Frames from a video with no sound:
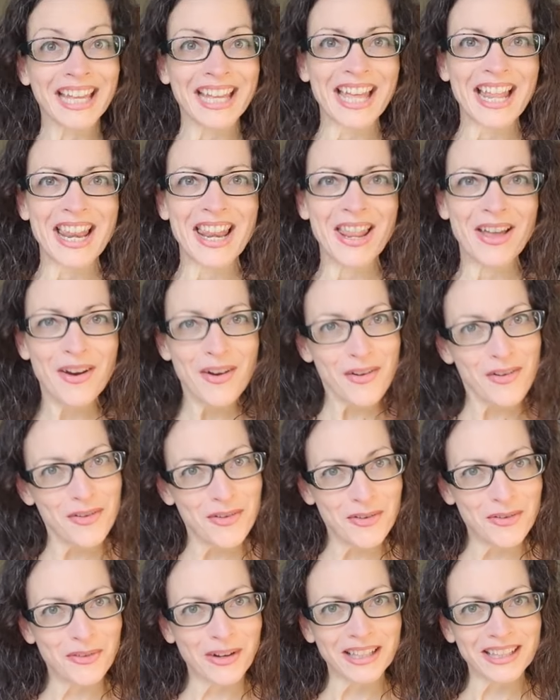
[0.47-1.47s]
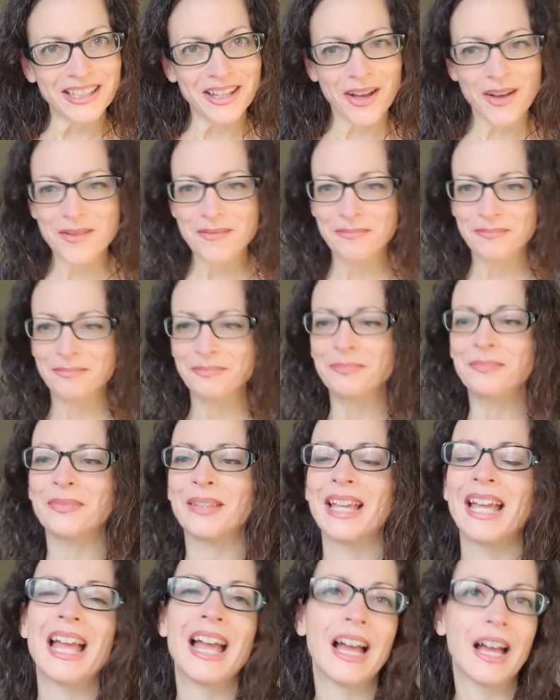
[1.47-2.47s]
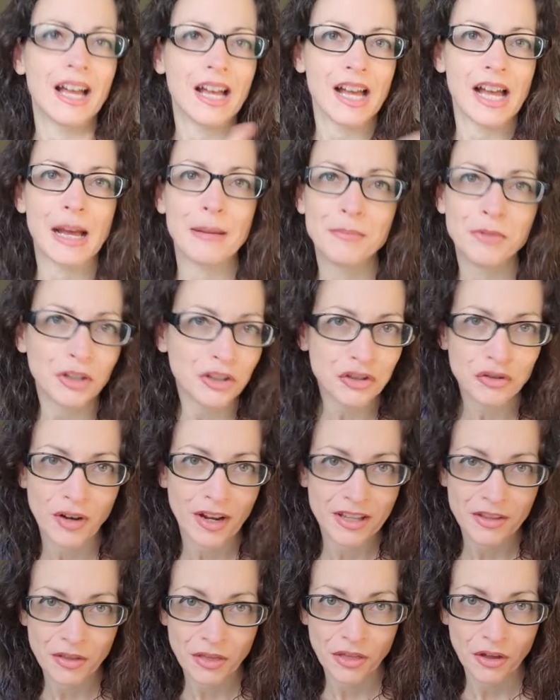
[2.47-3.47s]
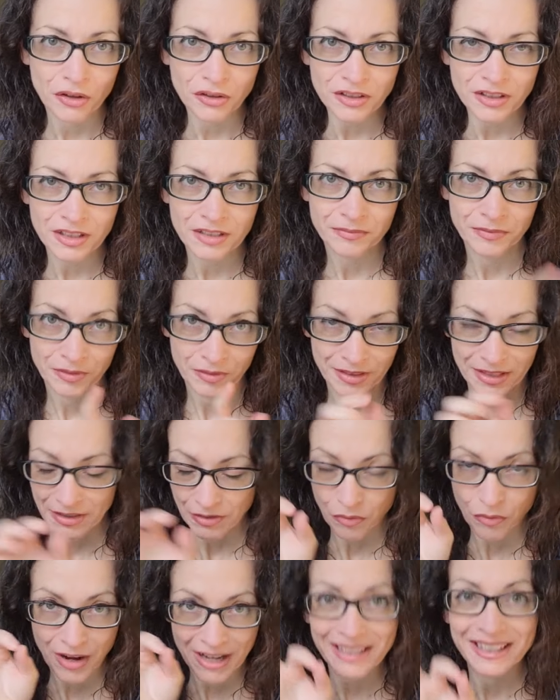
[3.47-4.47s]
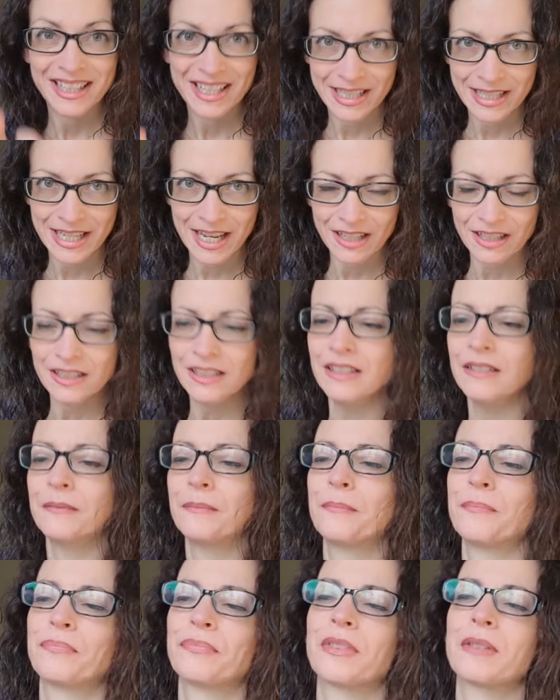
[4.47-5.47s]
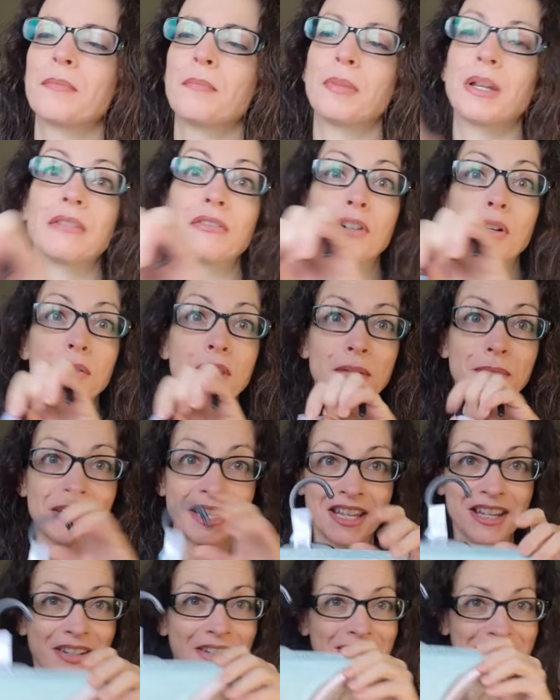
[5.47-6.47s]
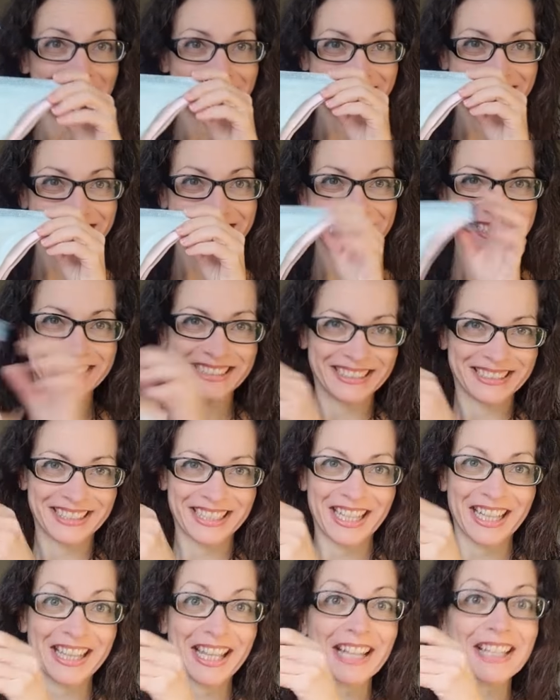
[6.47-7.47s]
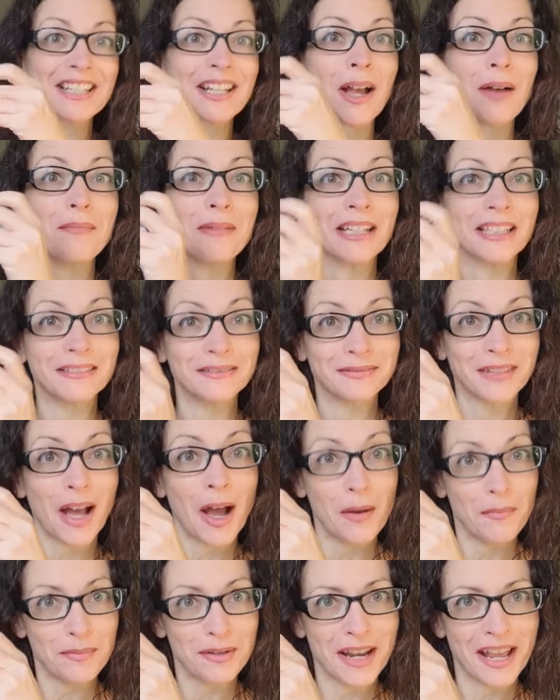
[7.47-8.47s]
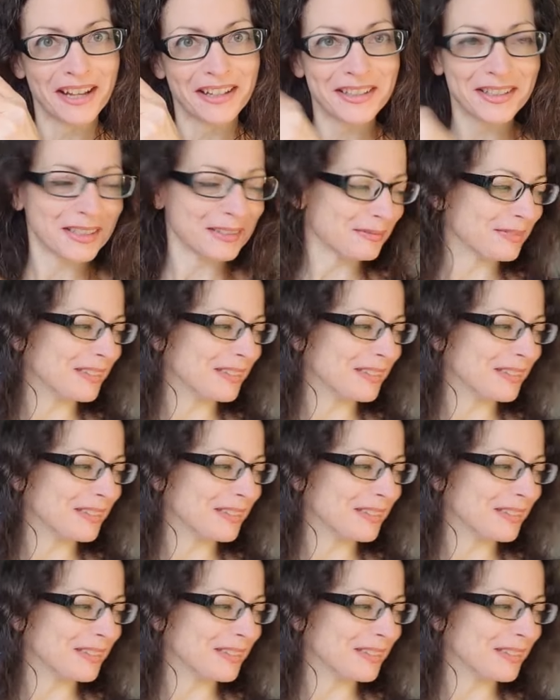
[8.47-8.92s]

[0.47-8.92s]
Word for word: Hello, welcome. I'm not trying thongs right this second, but I've got them here. That's coming up next.